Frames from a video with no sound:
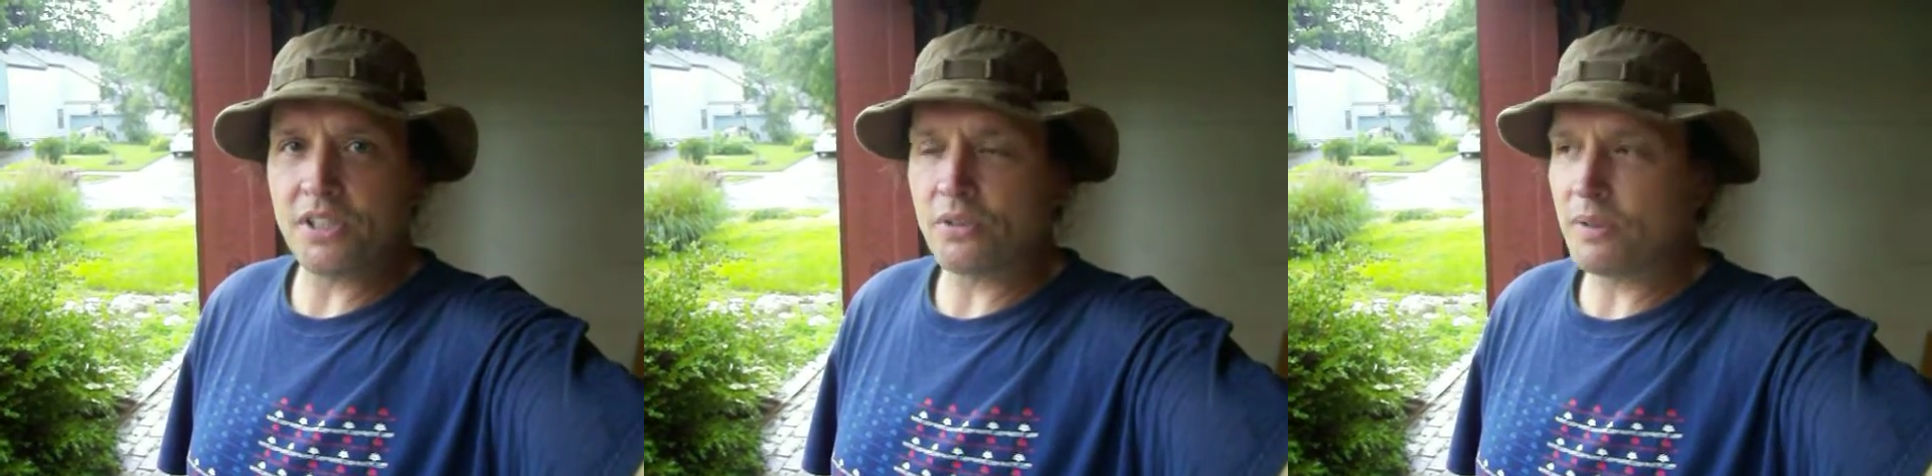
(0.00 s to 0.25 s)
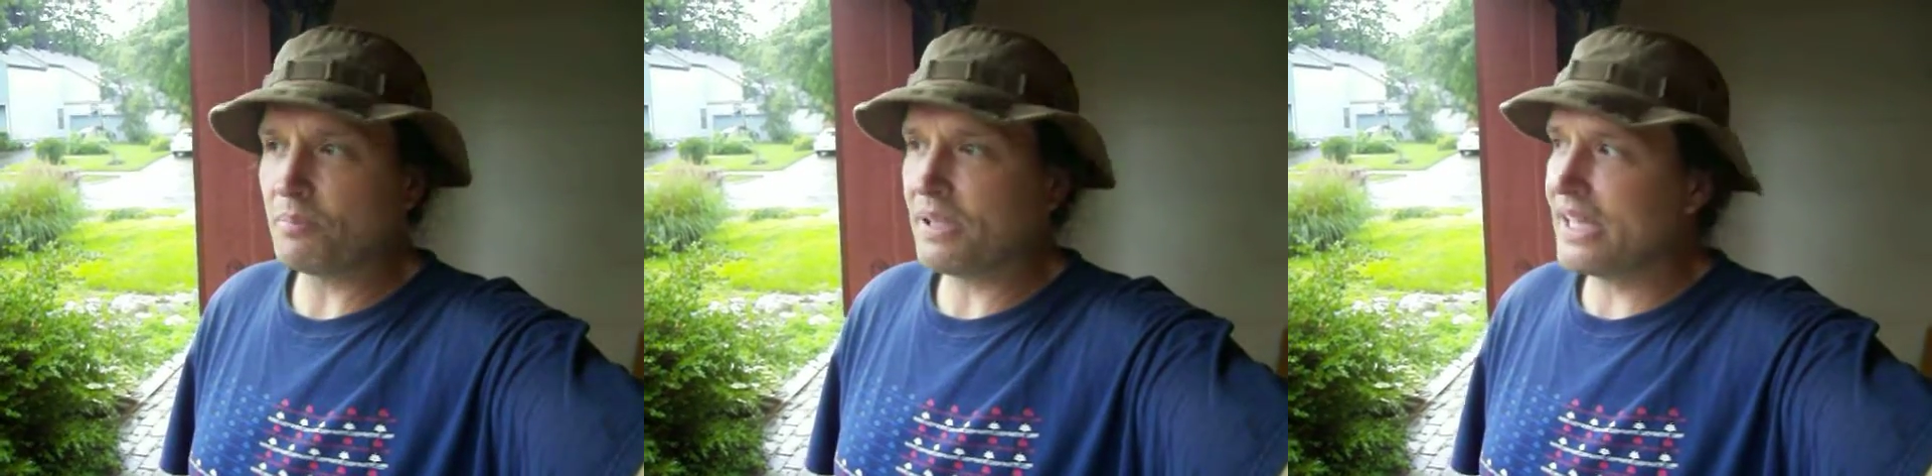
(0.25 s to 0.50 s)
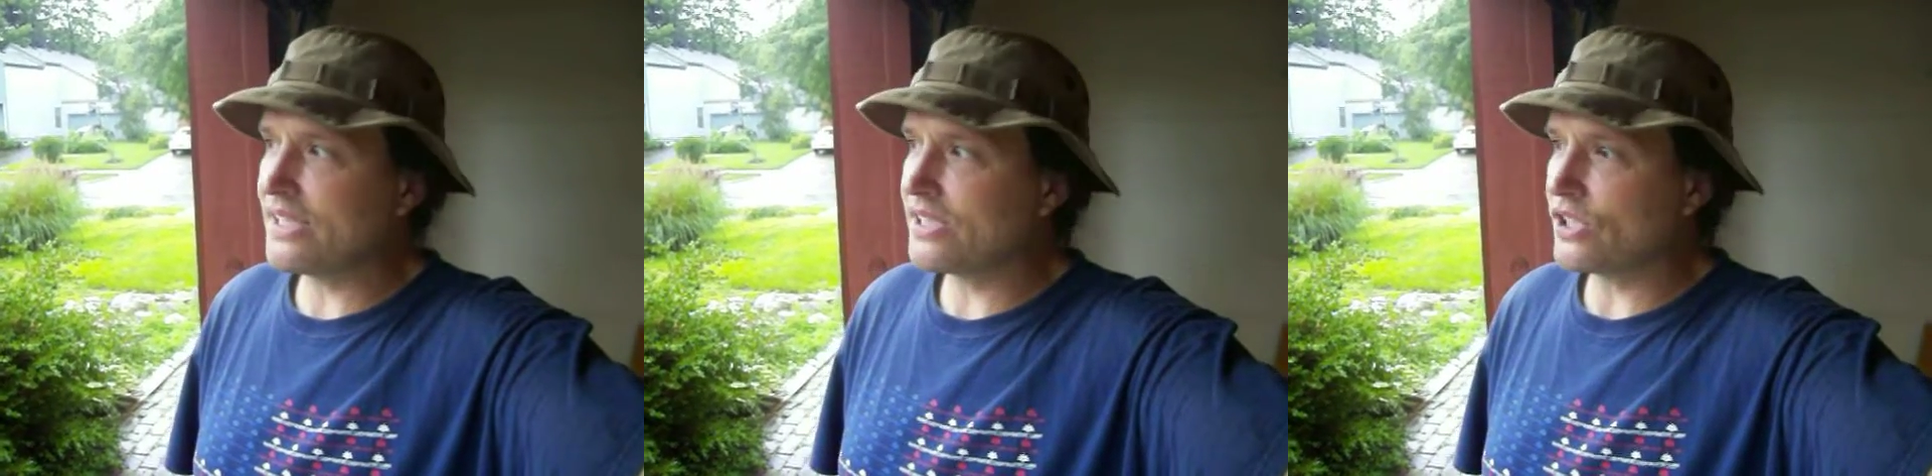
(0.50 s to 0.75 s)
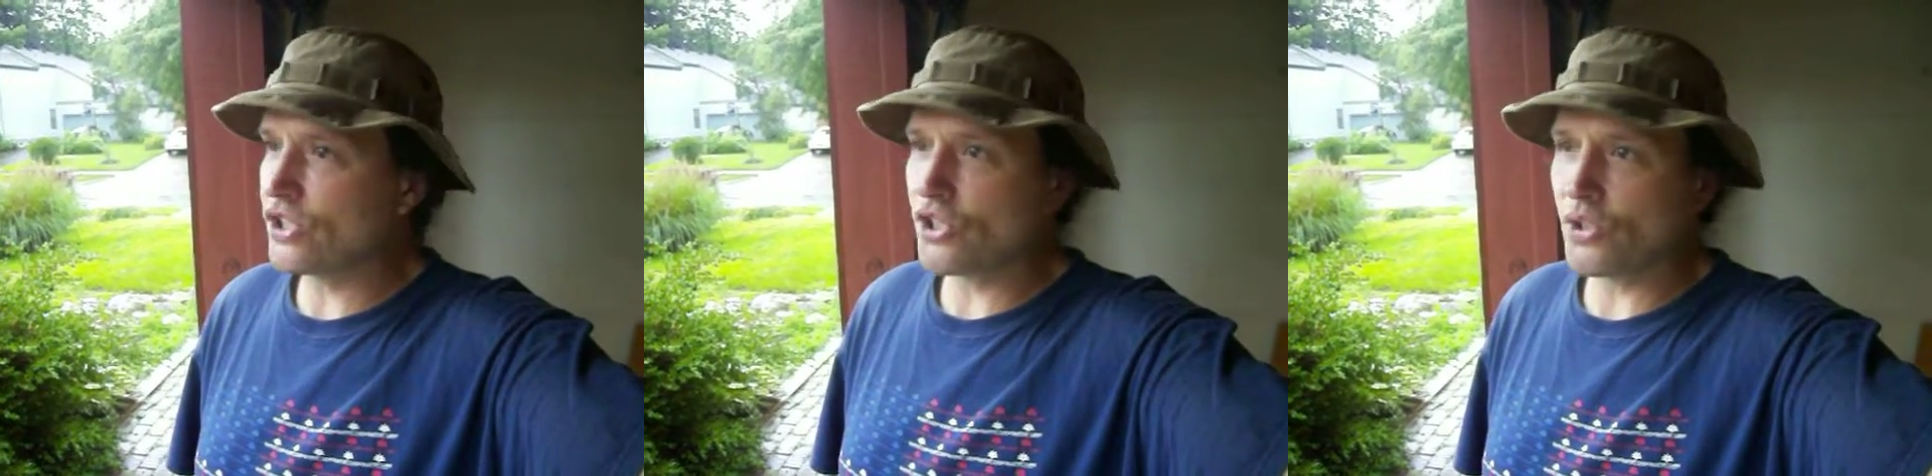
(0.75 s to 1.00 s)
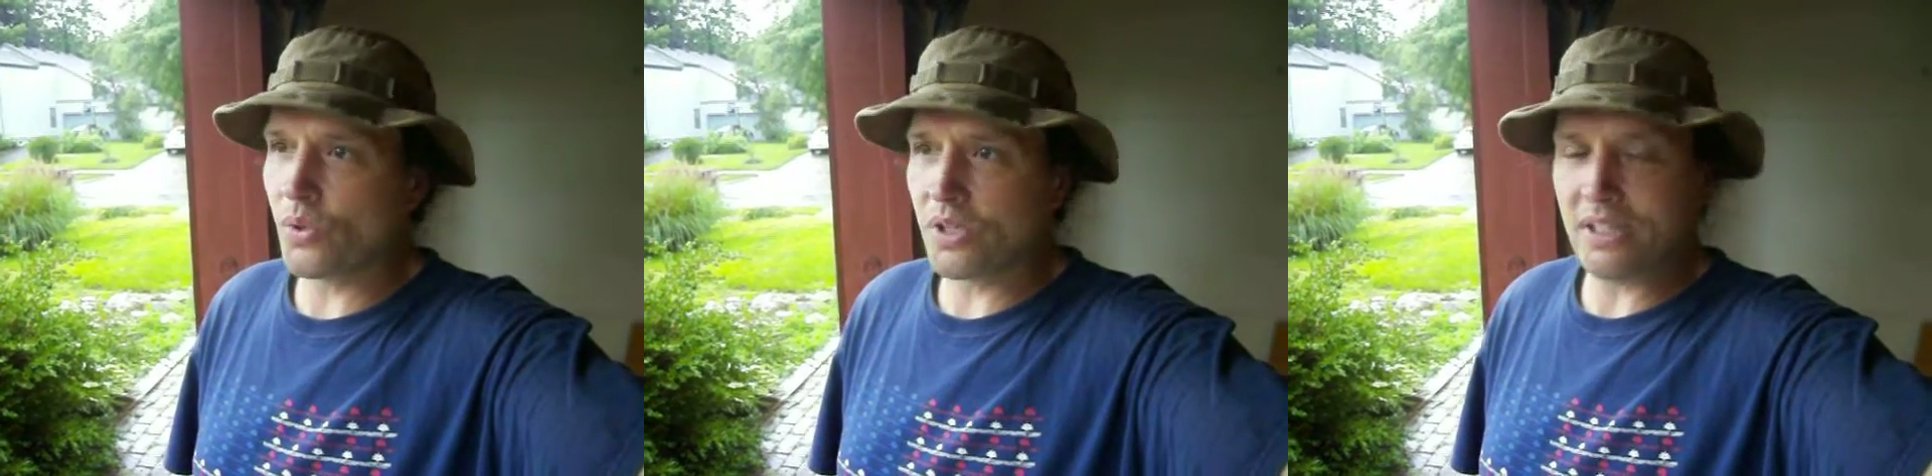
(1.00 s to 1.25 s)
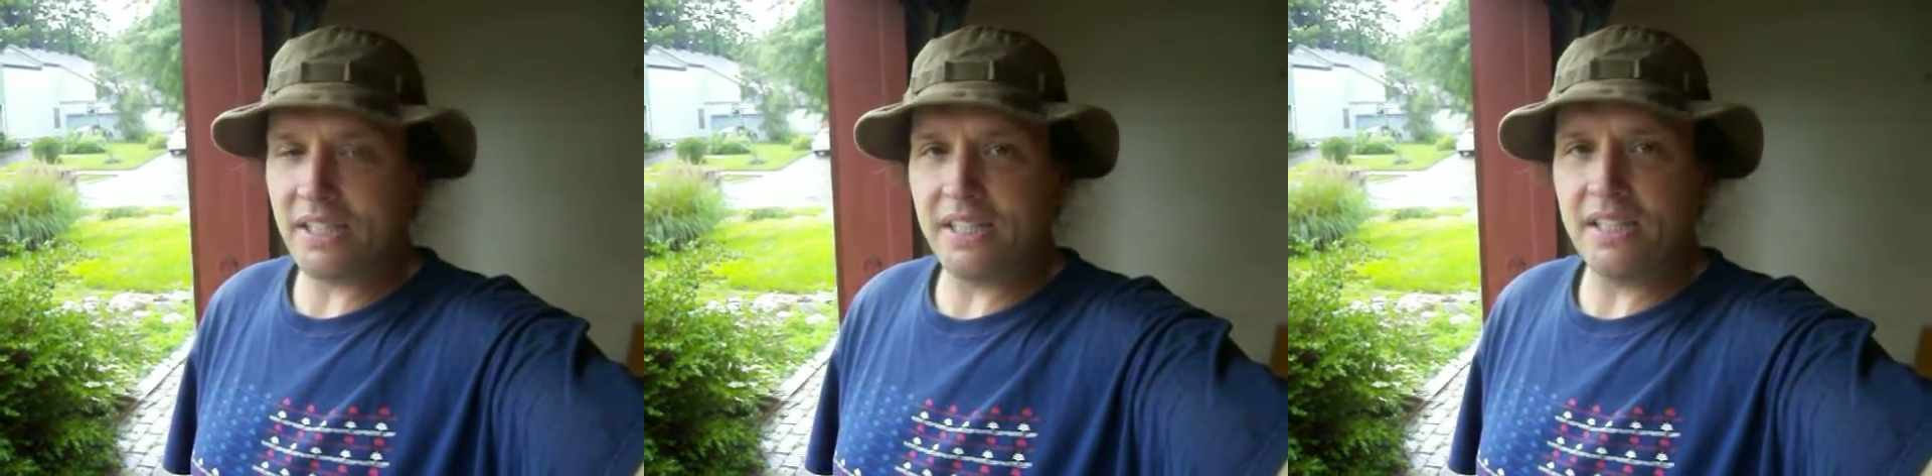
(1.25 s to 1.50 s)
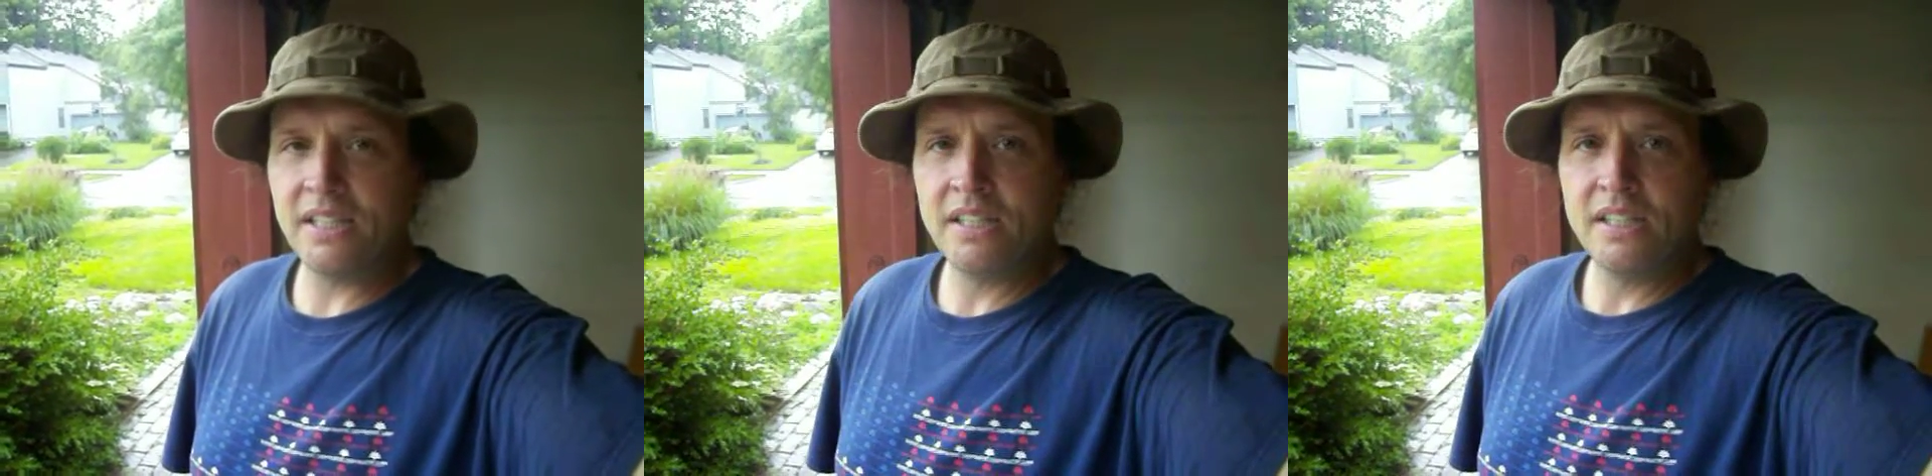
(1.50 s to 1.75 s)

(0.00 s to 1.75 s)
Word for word: to replace it shortly,